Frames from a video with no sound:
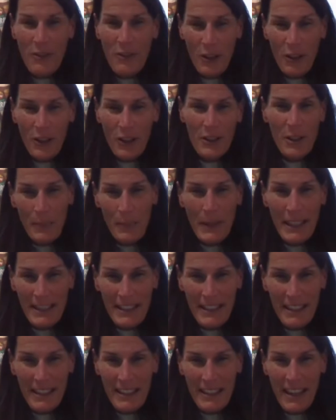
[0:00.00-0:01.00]
all the
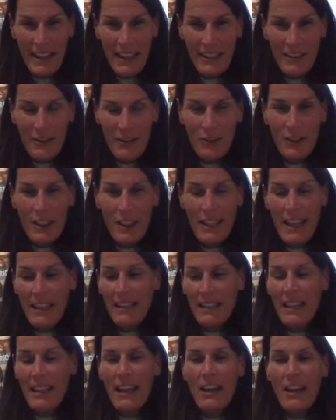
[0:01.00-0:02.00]
pieces that you're looking
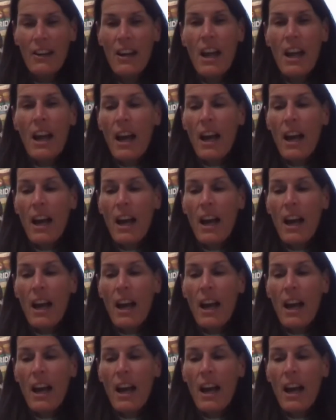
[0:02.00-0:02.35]
at there.